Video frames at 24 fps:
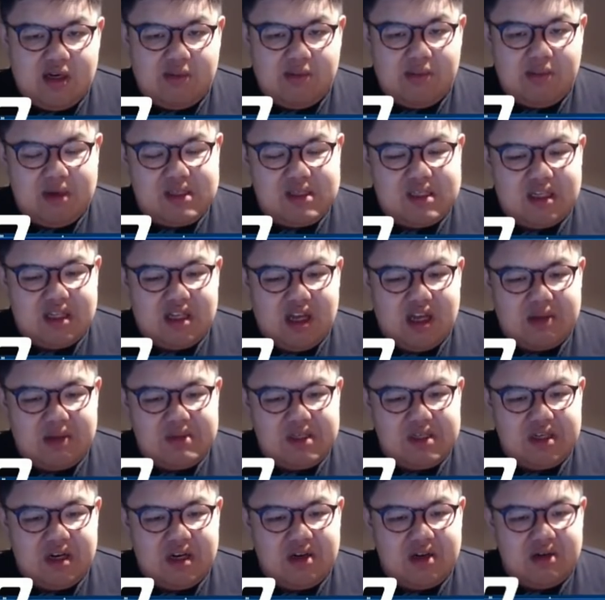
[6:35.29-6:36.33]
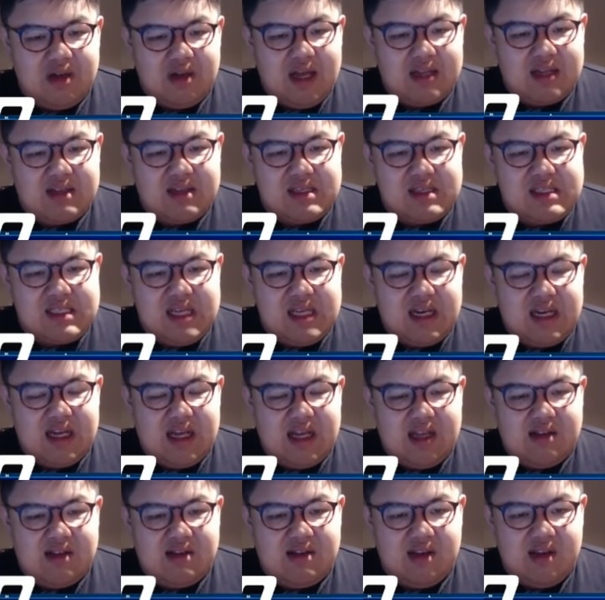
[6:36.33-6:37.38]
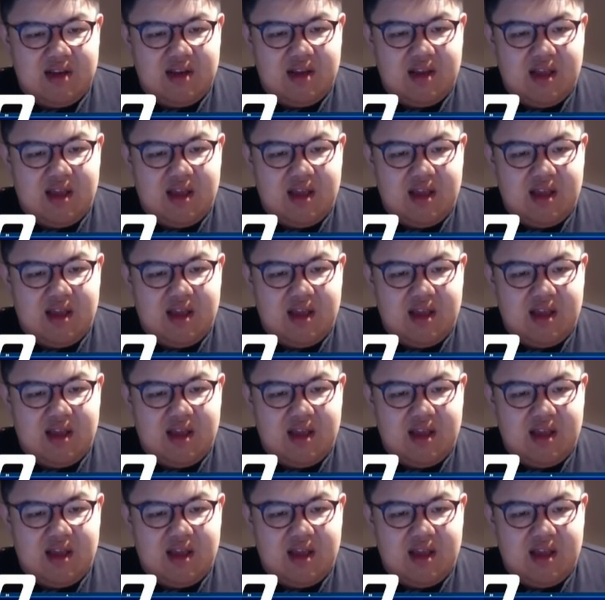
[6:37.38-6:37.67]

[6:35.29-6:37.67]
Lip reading: Most of the times you don't like to sit into